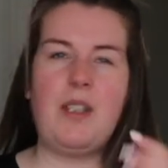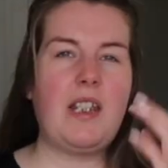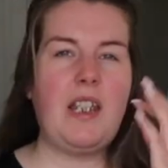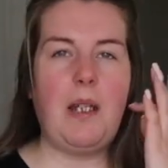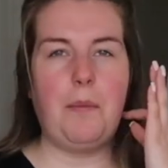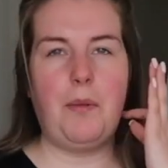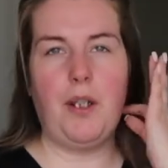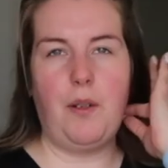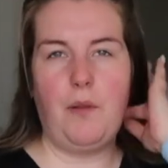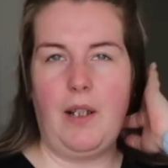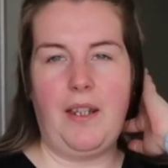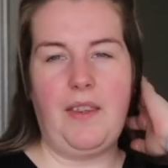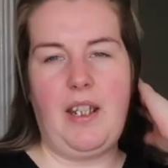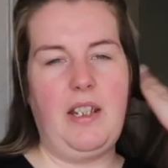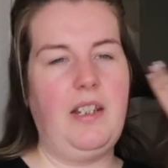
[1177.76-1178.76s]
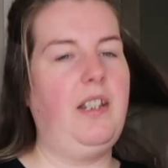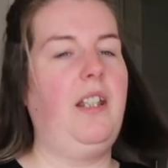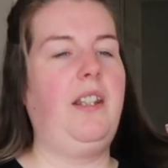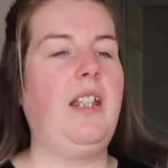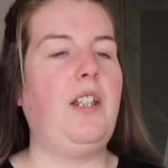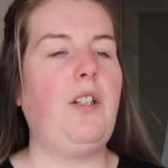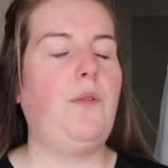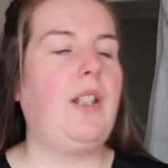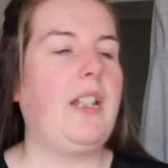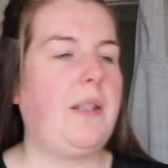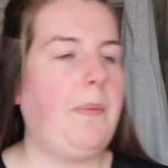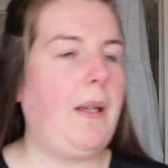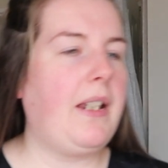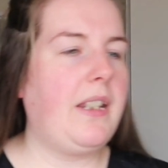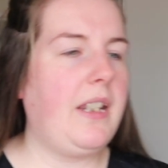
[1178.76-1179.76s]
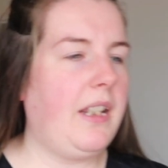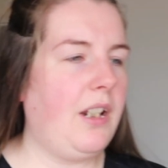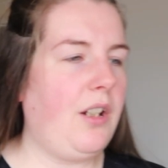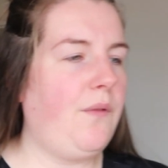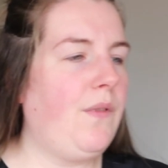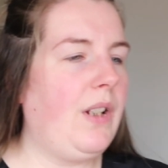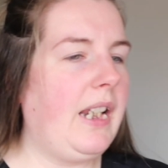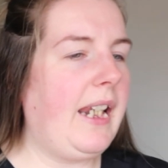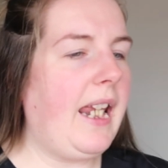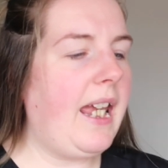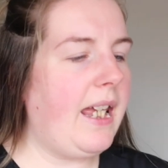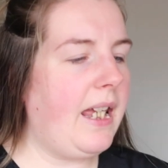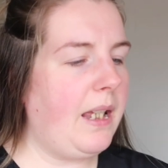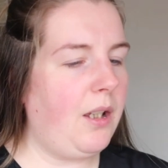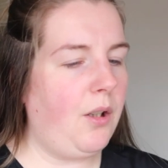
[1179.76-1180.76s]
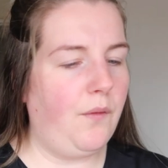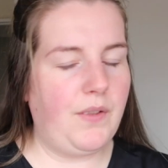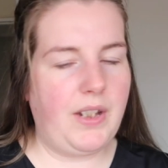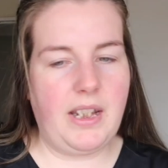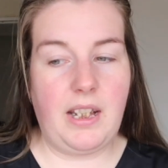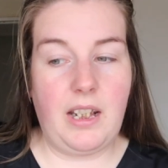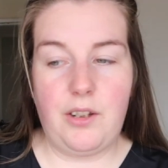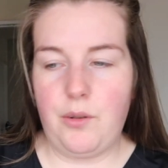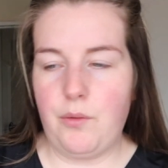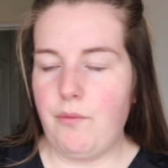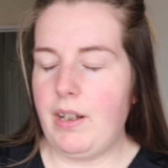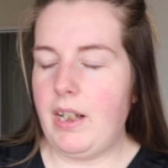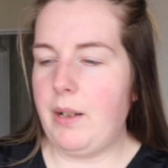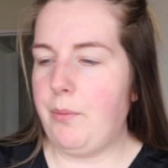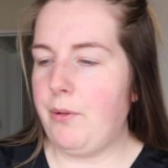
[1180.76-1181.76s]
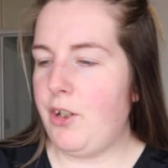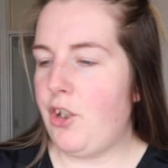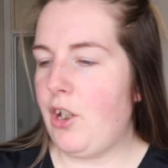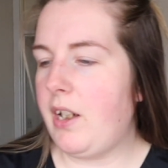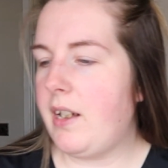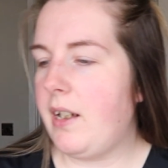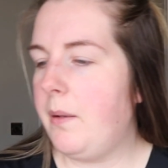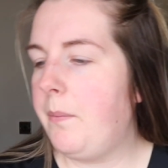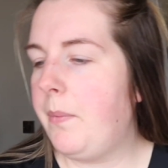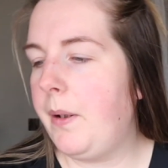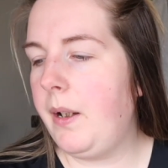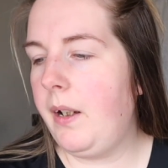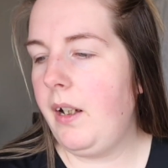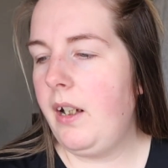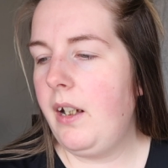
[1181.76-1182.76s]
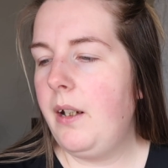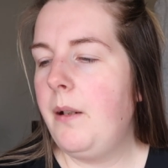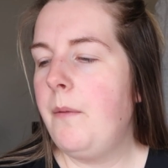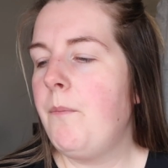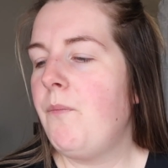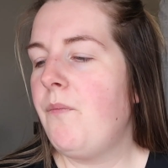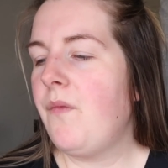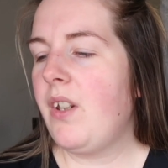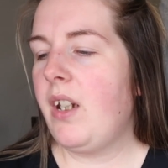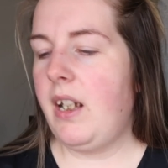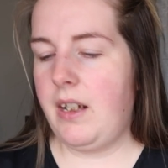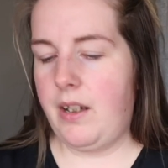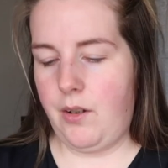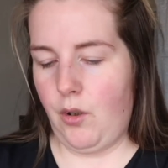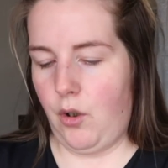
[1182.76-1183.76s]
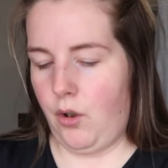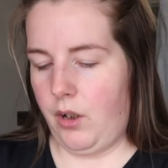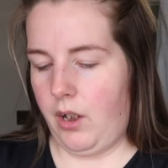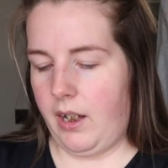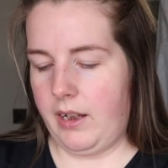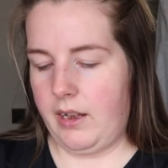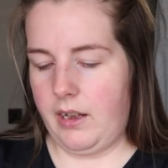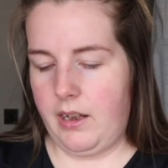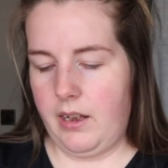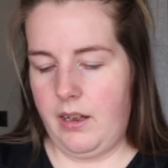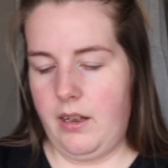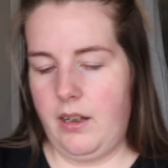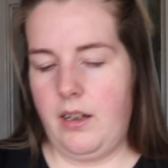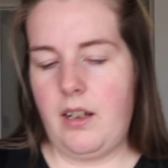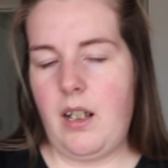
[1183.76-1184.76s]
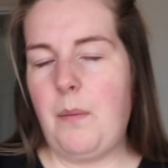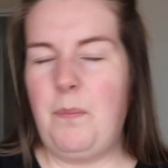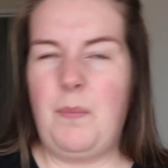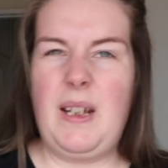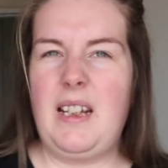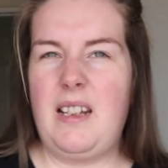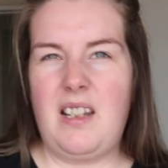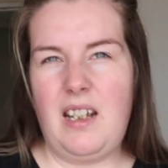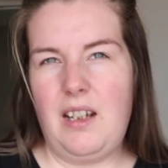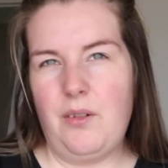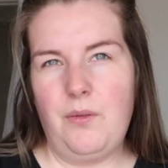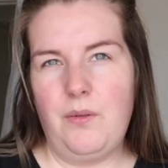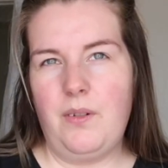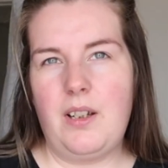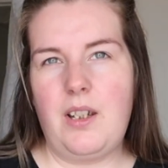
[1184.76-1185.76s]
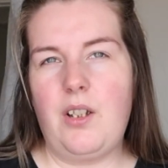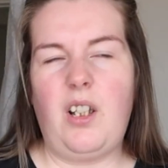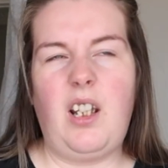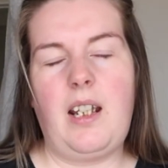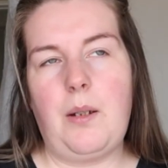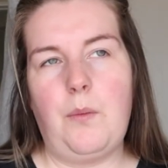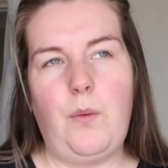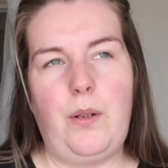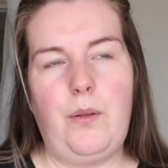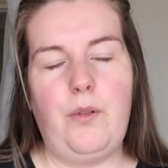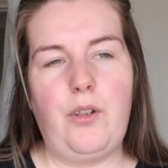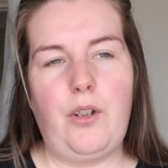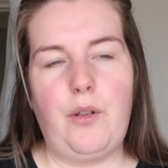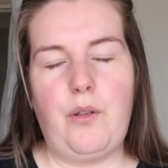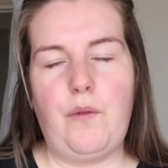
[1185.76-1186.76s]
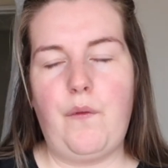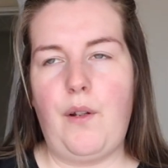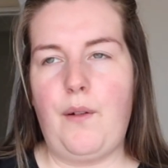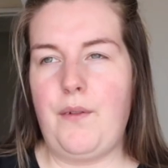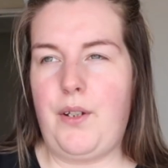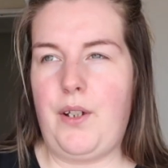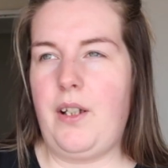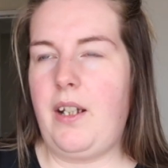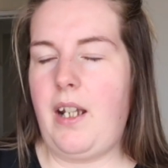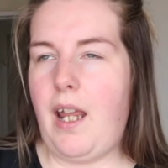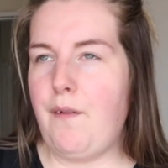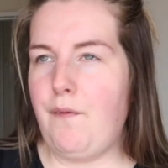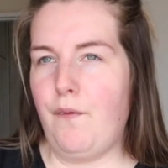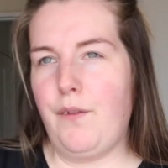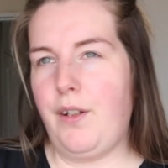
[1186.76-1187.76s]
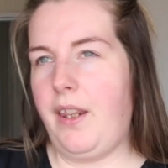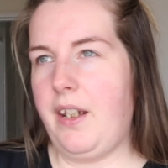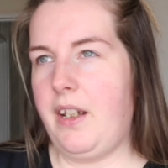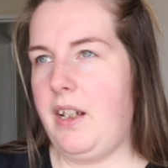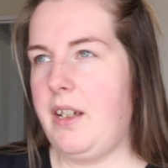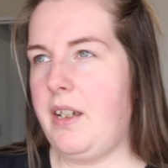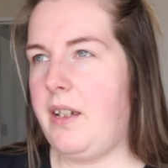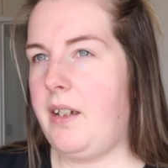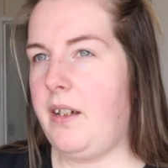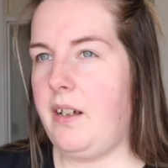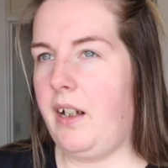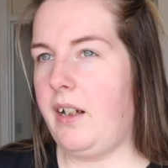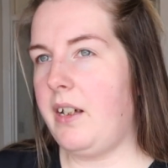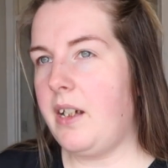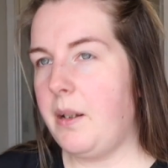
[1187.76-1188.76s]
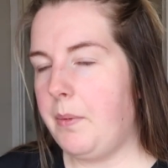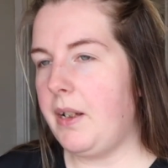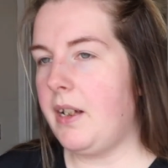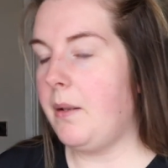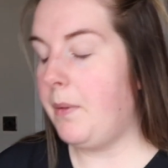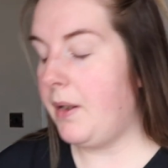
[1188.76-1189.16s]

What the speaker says: to tip though, like they don't expect it, they don't really care. Obviously they do really appreciate it, but it's not like a big deal. It's not like when you go to Florida and everything is like tipping.